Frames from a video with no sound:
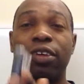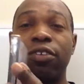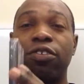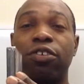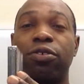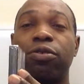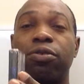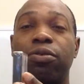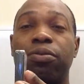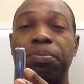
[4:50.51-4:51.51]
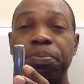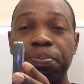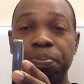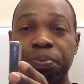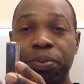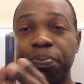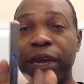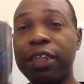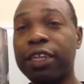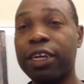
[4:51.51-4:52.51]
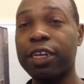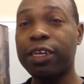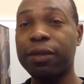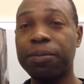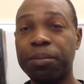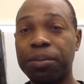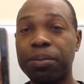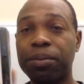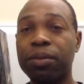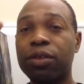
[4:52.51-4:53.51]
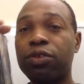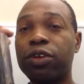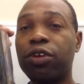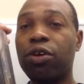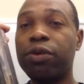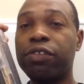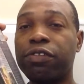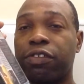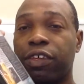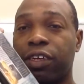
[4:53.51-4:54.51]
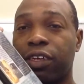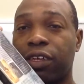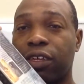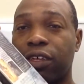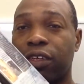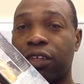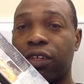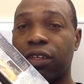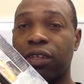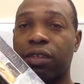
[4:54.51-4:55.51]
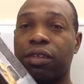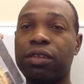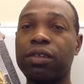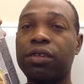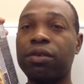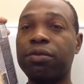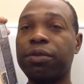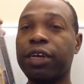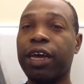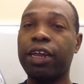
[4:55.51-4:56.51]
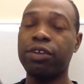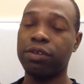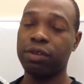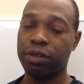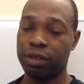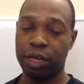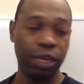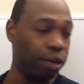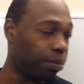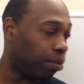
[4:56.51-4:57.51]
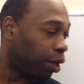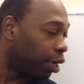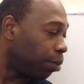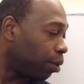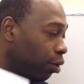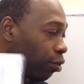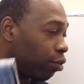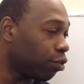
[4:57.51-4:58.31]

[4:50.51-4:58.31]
So basically, you can always see. Wait, I need a bigger.